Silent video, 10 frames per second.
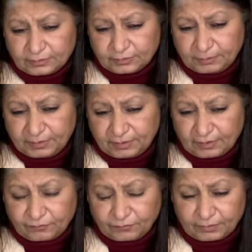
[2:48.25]
to be
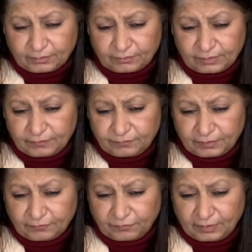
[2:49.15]
there for you,
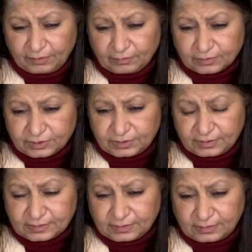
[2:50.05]
even if he or
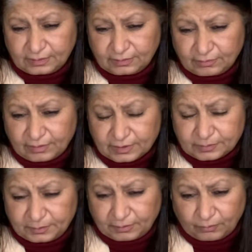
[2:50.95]
she is really your
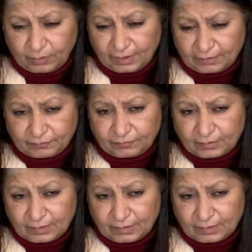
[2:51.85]
husband or wife